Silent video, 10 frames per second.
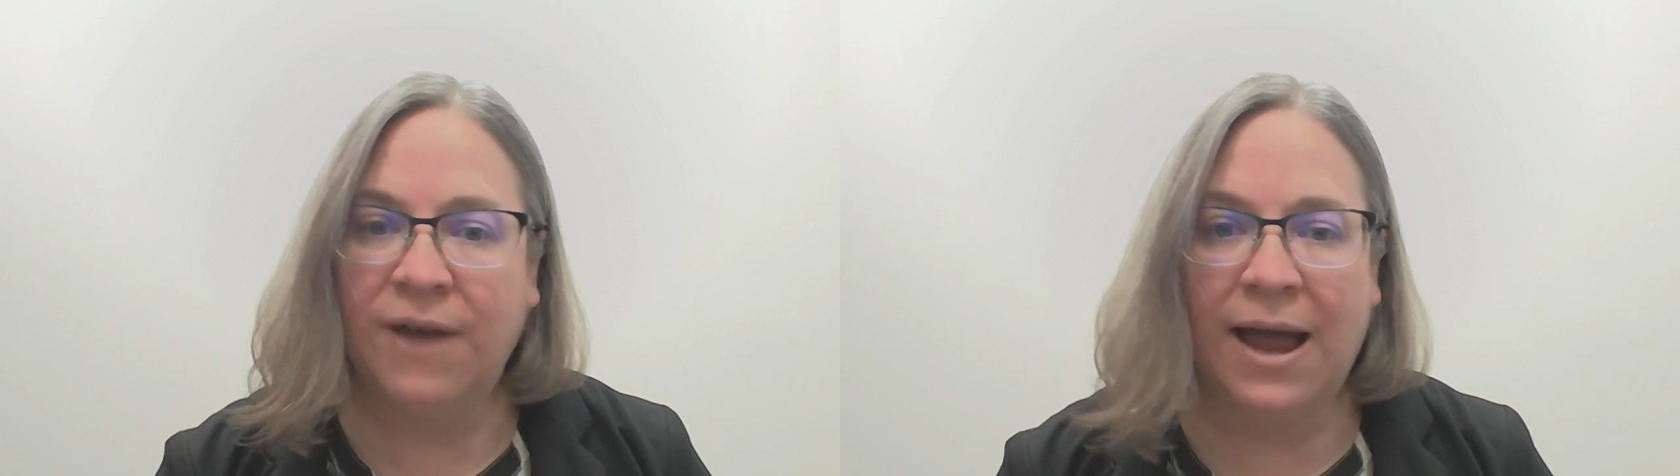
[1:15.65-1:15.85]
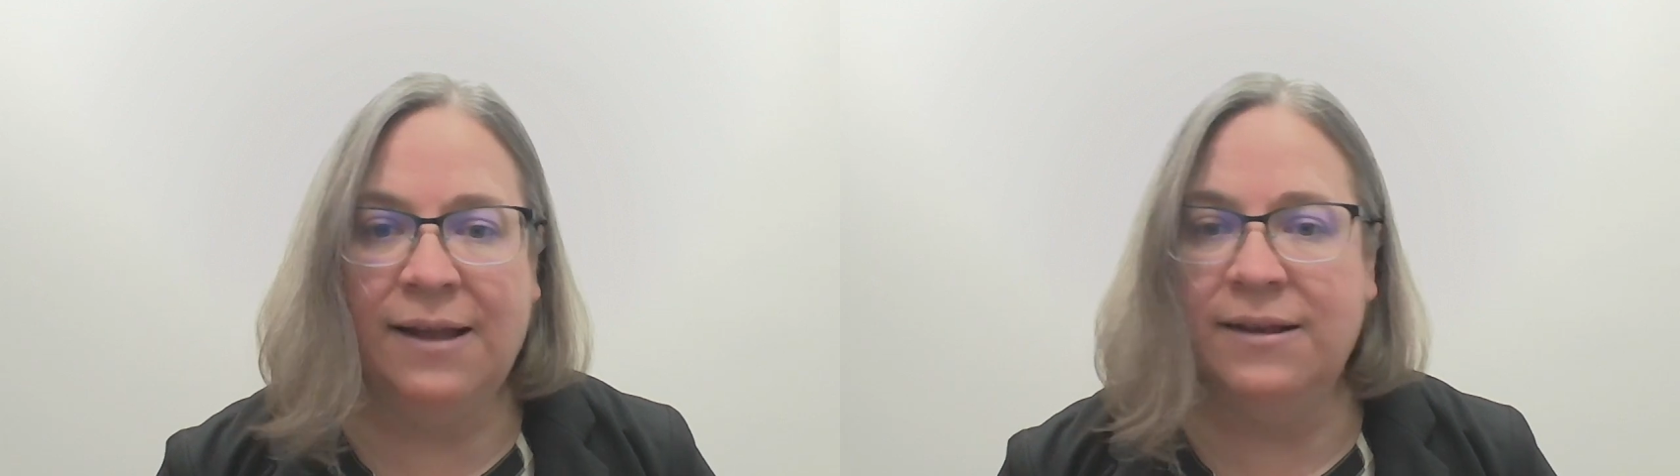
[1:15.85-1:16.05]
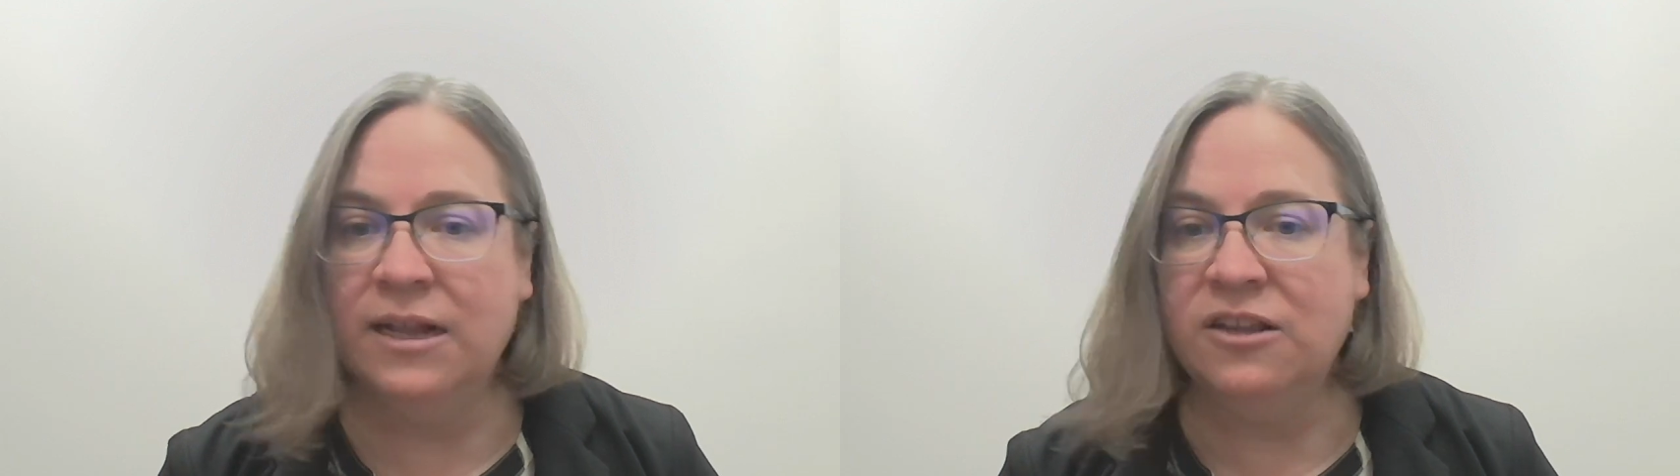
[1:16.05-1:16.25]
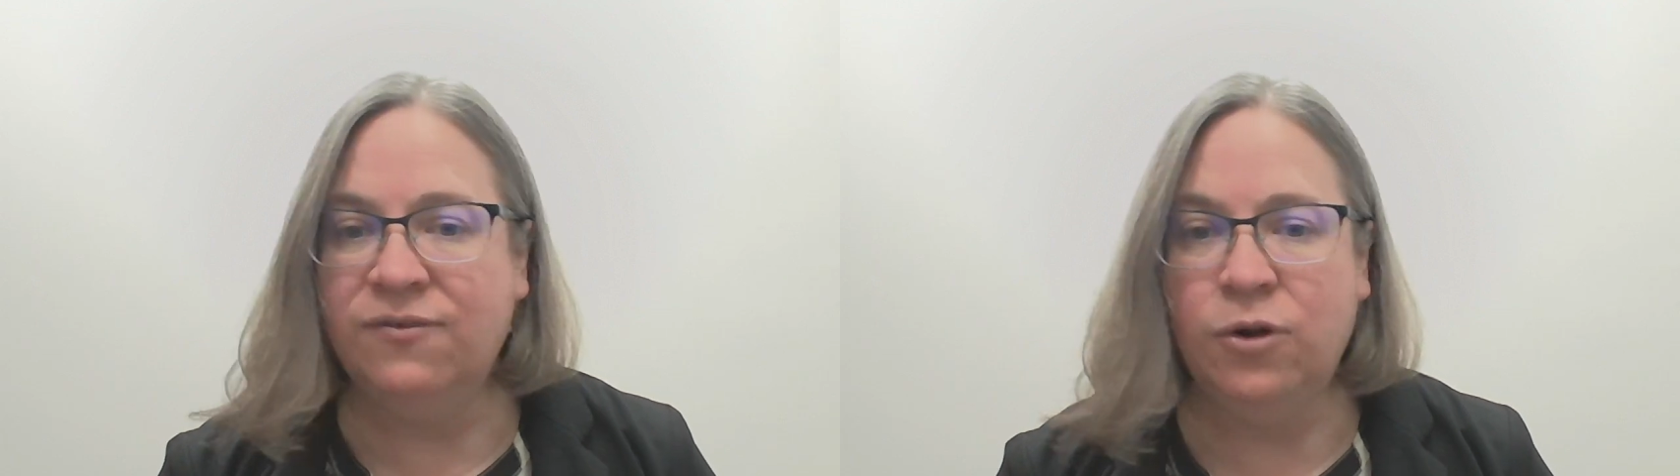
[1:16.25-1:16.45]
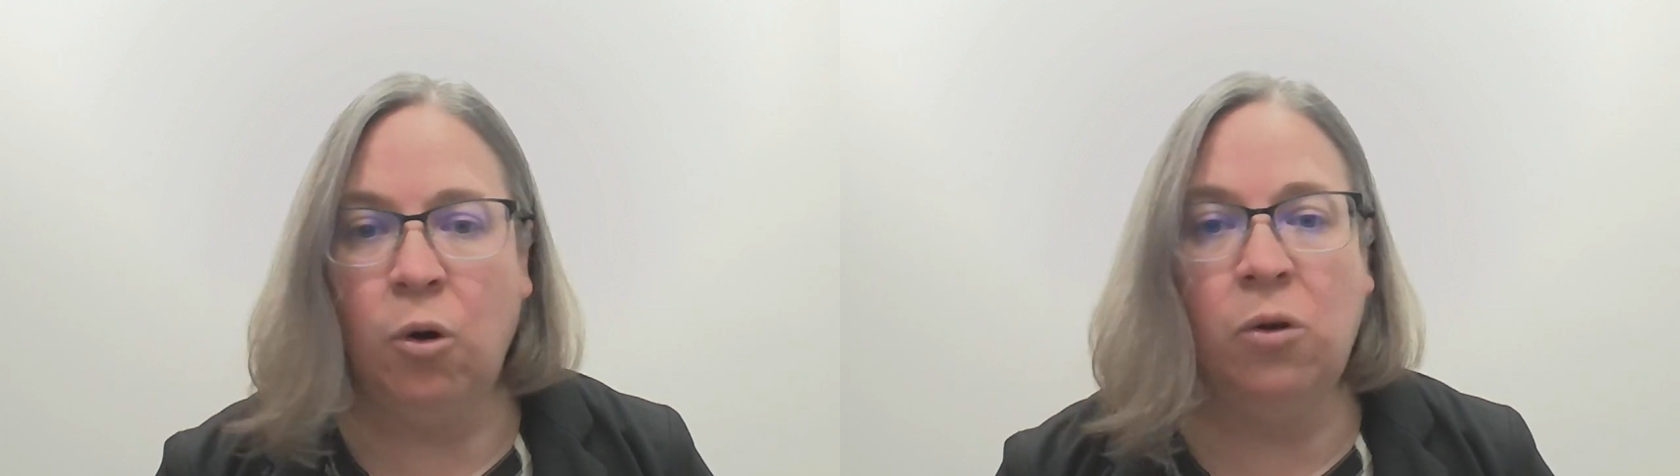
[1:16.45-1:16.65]

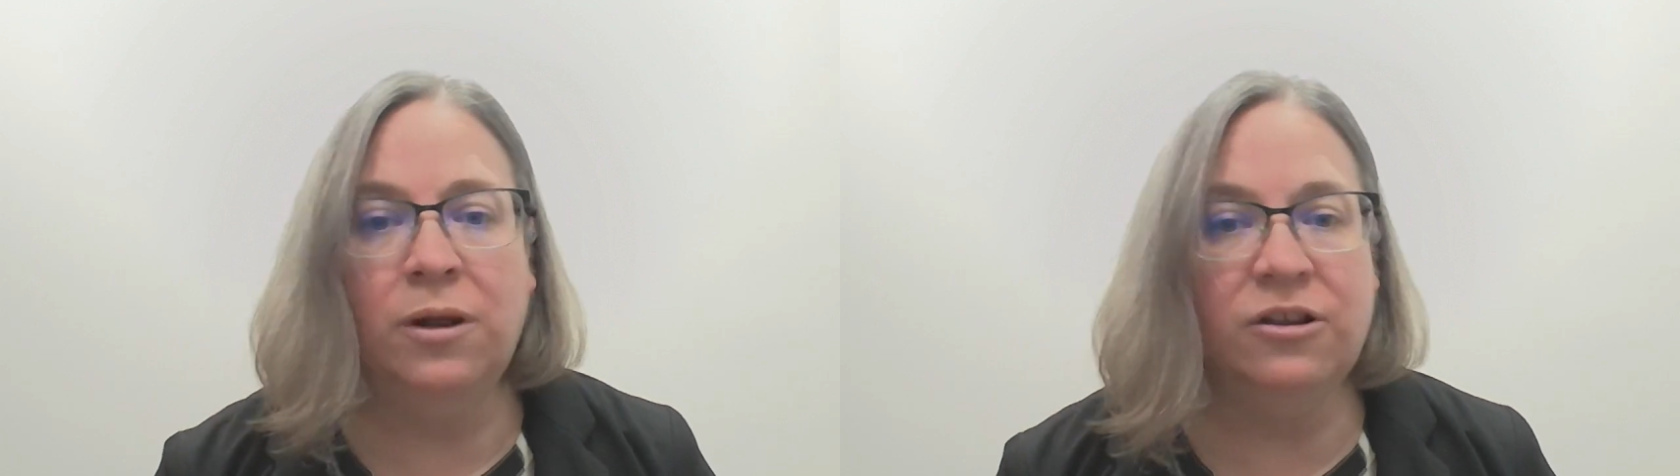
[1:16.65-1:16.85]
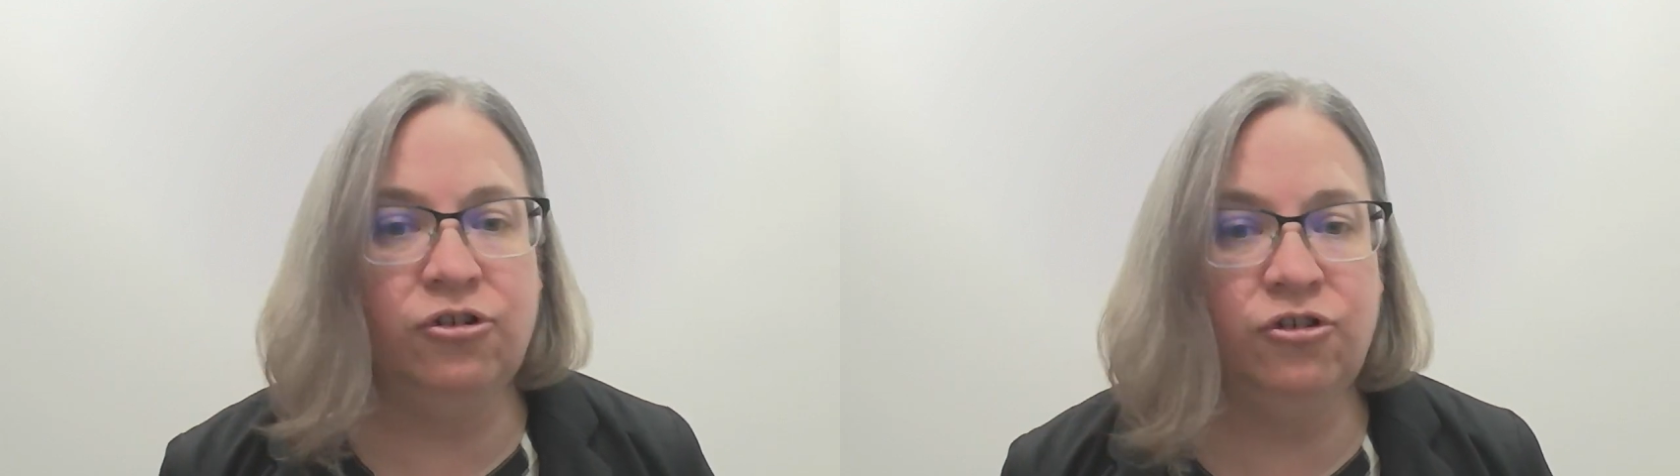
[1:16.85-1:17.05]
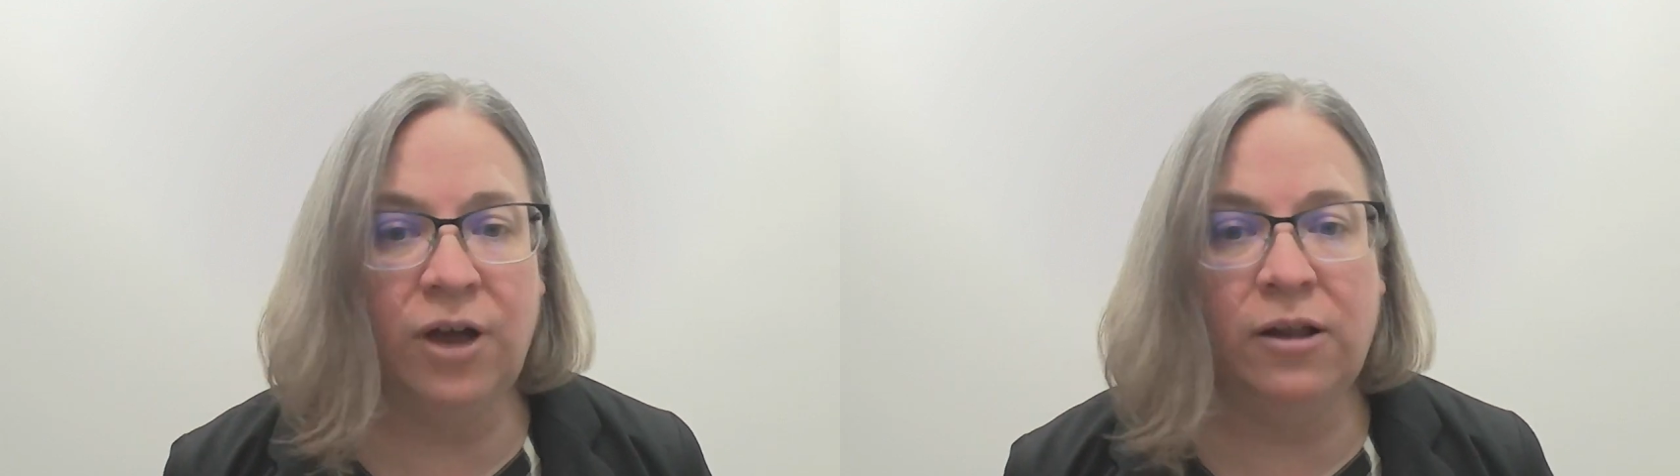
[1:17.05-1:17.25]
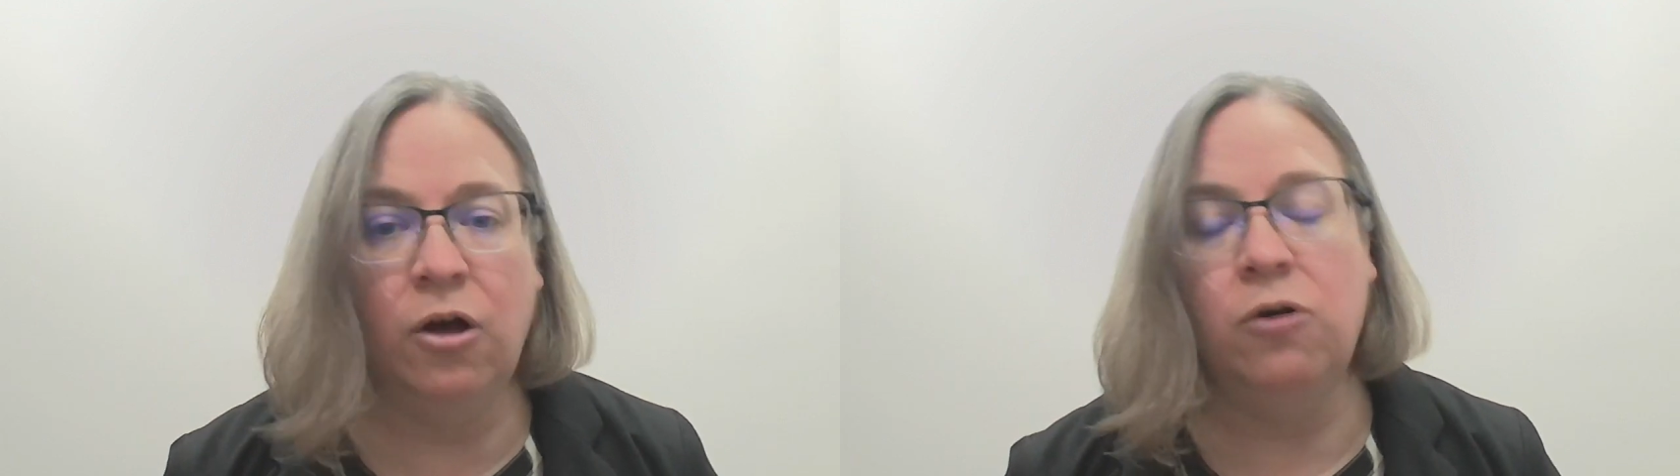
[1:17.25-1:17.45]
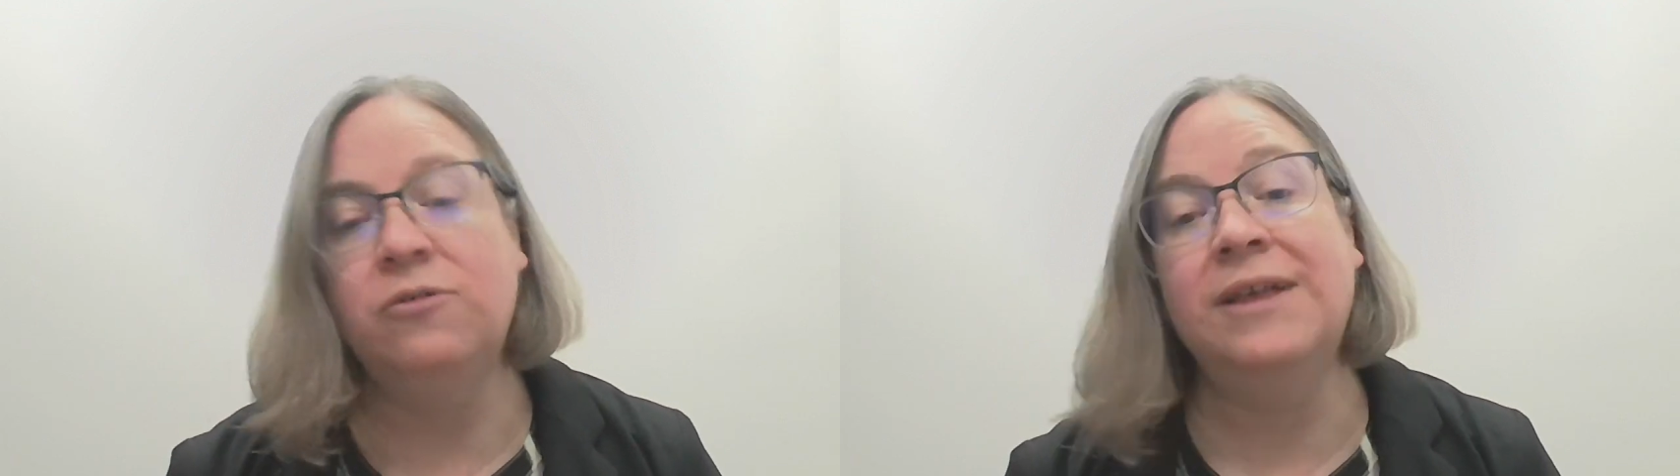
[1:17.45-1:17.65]
violins, violas,
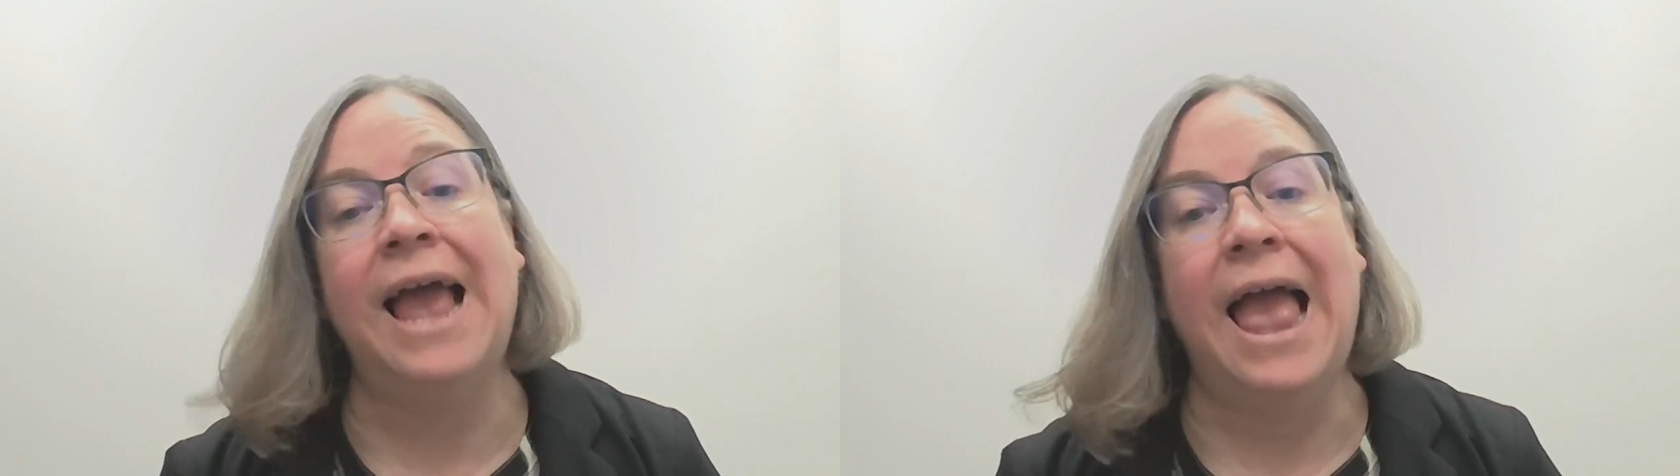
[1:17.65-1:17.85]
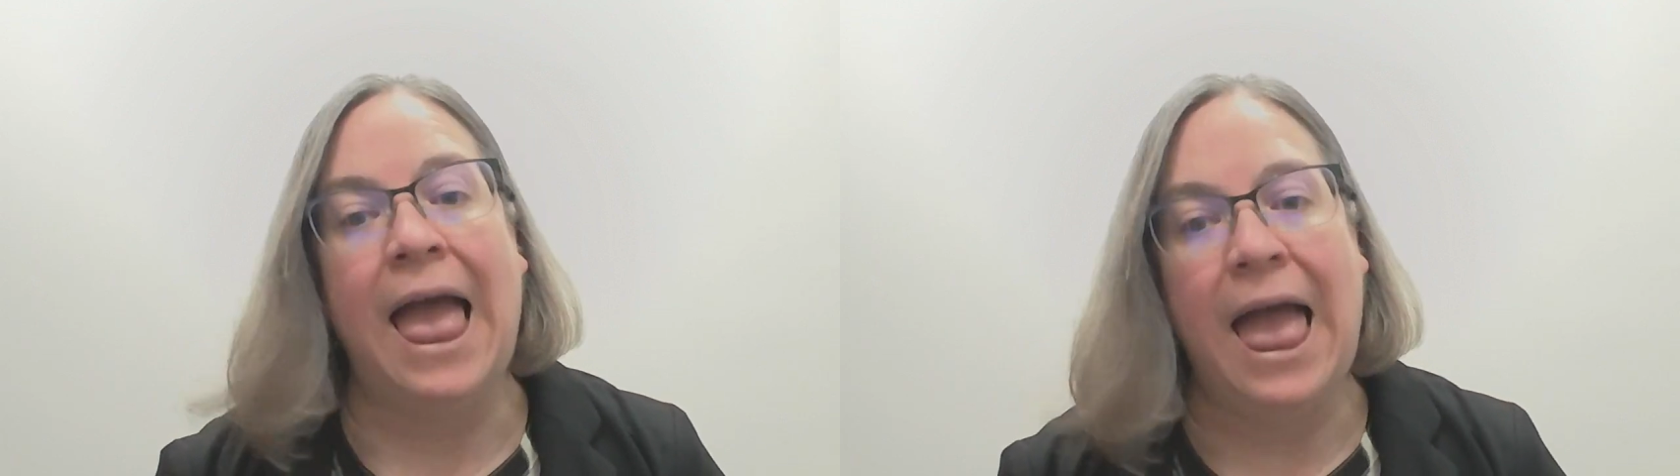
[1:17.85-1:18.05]
cellos,